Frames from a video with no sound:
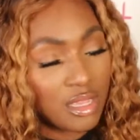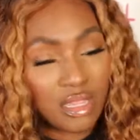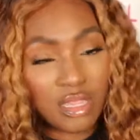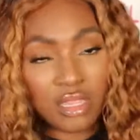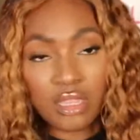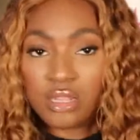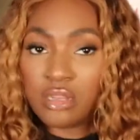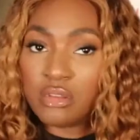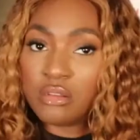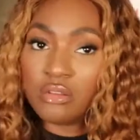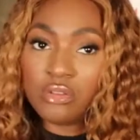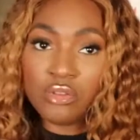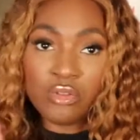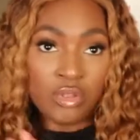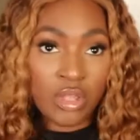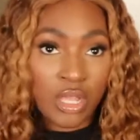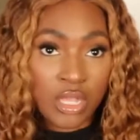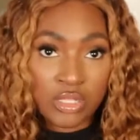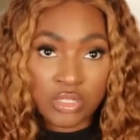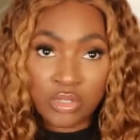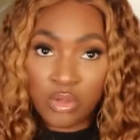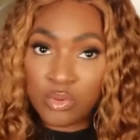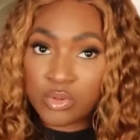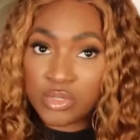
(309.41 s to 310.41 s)
and you
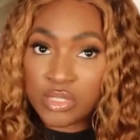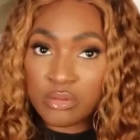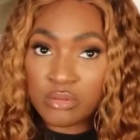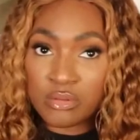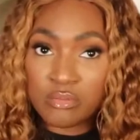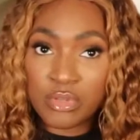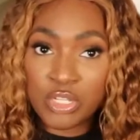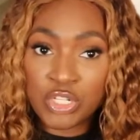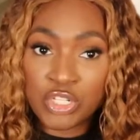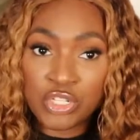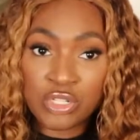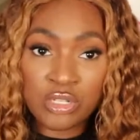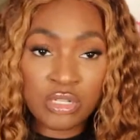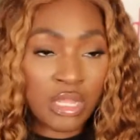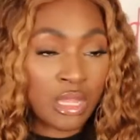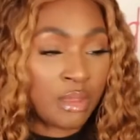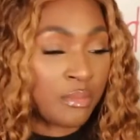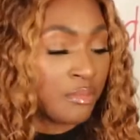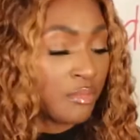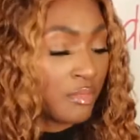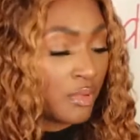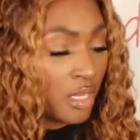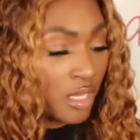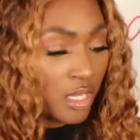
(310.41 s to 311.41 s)
guys always hear me mention,
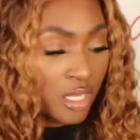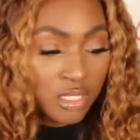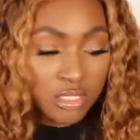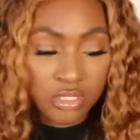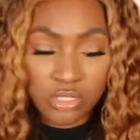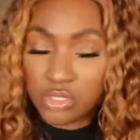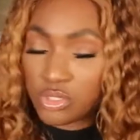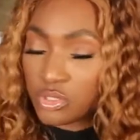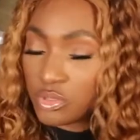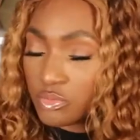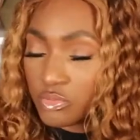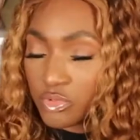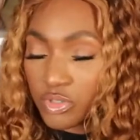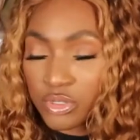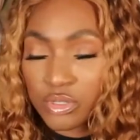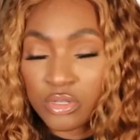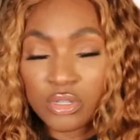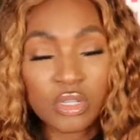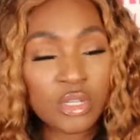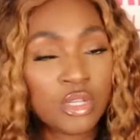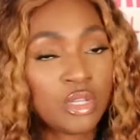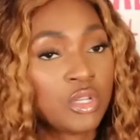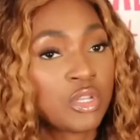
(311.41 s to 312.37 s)
I'm a consumer,